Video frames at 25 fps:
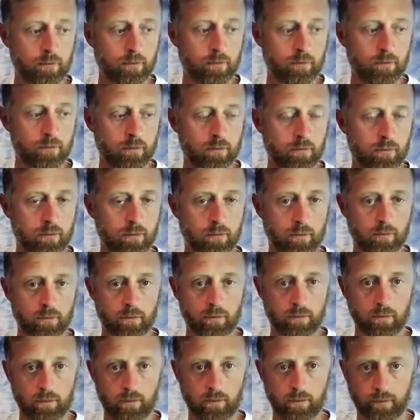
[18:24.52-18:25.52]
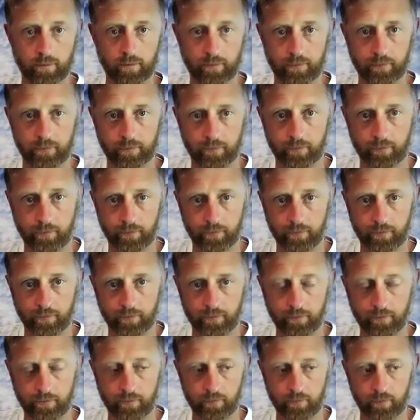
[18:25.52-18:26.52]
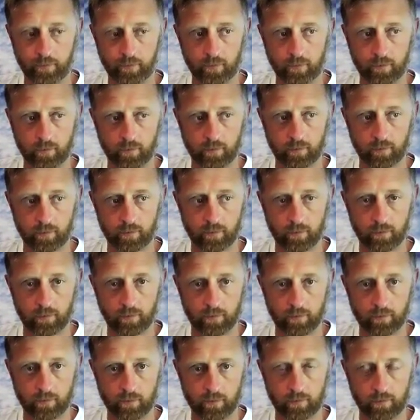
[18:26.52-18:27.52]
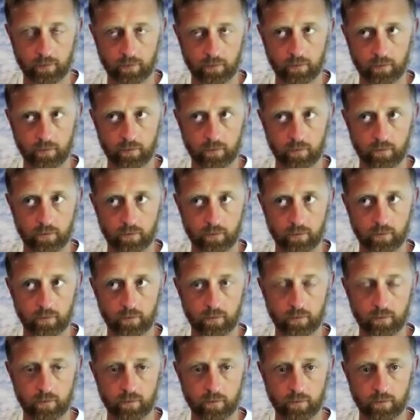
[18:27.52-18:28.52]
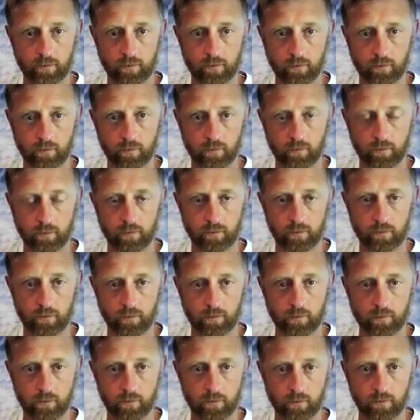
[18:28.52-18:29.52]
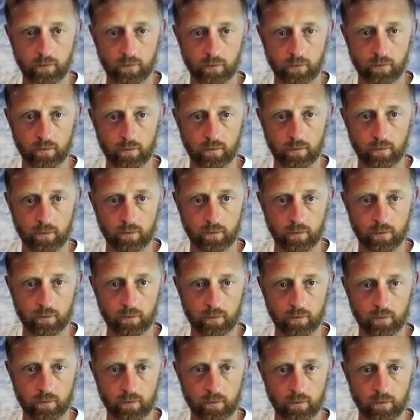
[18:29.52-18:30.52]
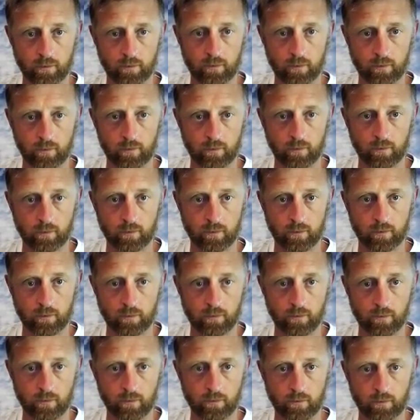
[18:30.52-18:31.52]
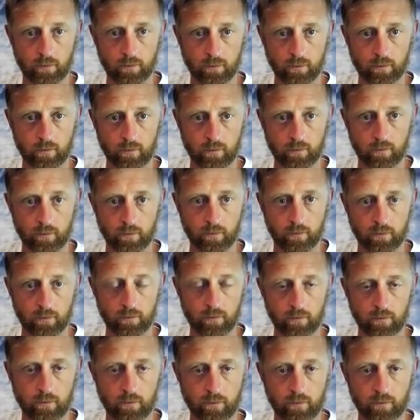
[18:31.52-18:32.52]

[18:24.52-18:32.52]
(not speaking)